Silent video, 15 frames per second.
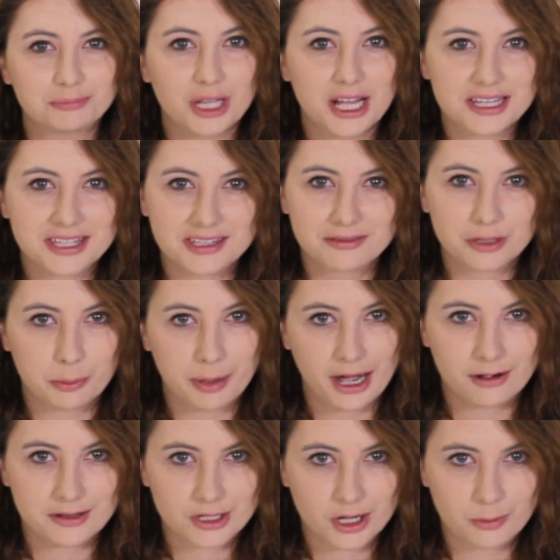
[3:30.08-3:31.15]
Plus, their
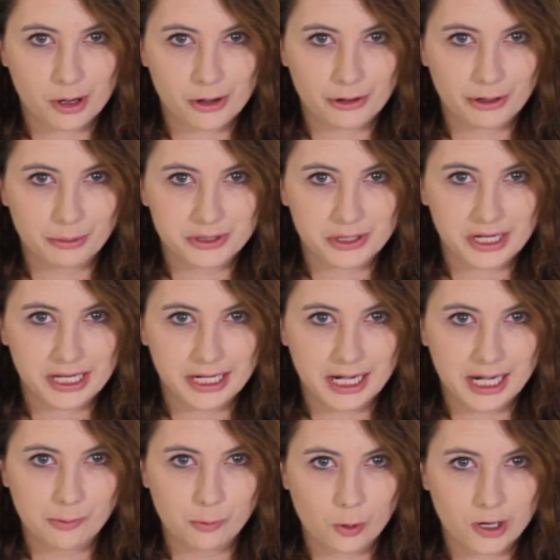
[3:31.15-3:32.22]
parents aren't monitoring what they eat
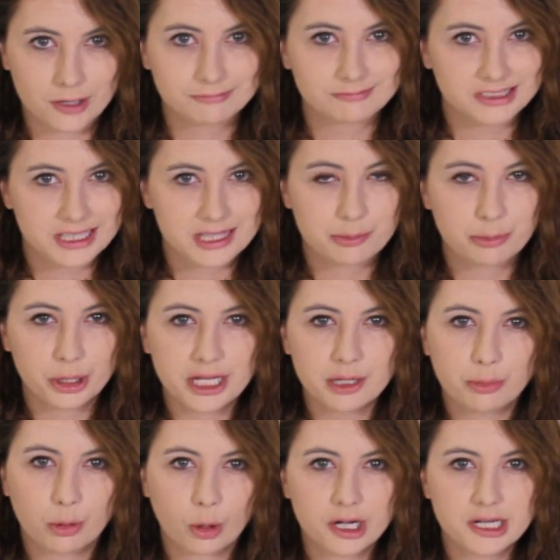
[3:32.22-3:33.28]
anymore. It's pretty
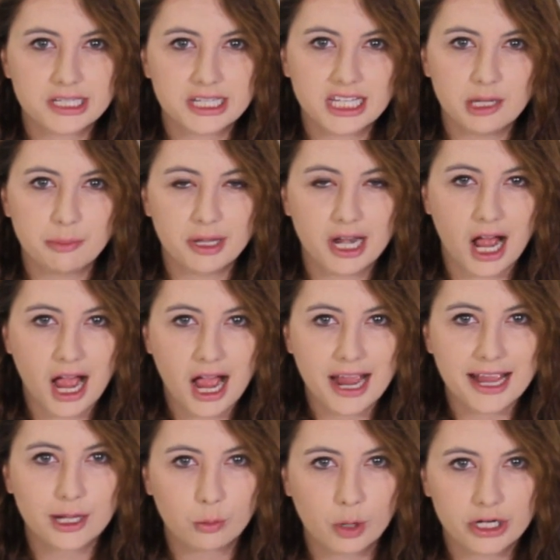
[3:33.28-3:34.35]
important to keep an
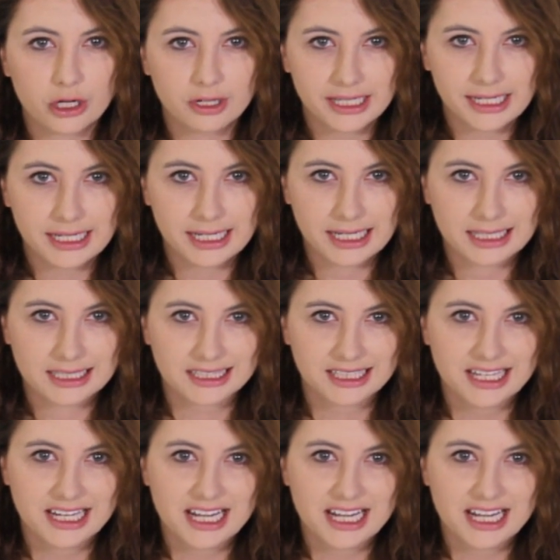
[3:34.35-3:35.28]
eye on what you're eating.